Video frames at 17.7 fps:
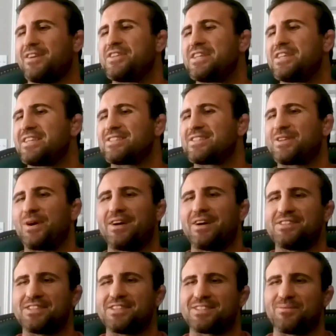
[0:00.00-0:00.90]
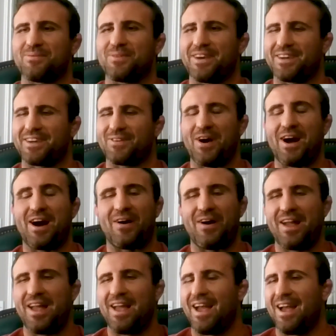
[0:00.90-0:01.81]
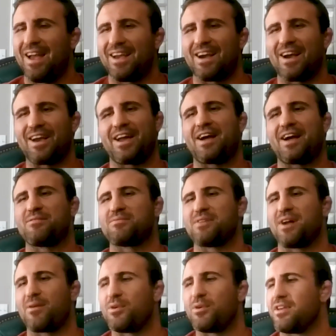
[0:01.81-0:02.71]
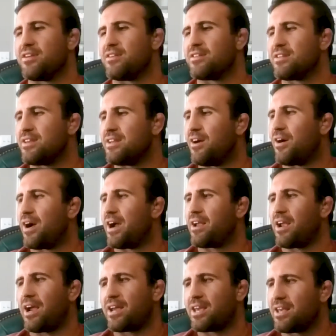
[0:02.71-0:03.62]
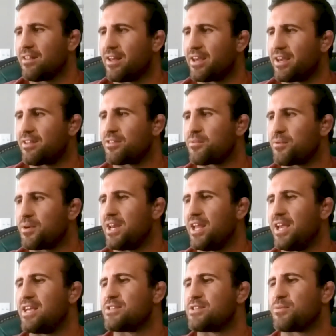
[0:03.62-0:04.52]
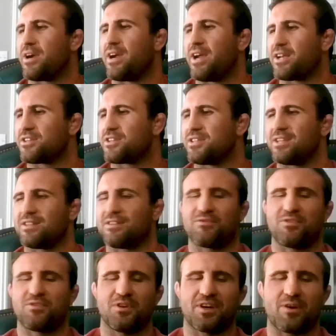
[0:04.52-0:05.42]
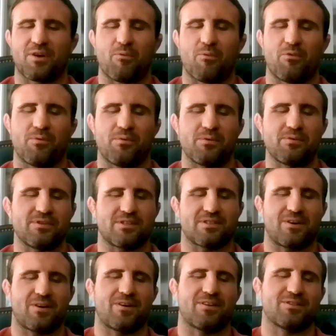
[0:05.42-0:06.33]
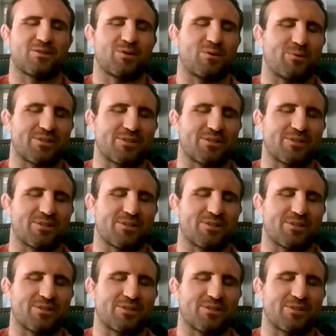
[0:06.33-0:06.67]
and everything. So I just am like, wow. I really, I get like 3 days where I actually get to feel like I'm a movie star, so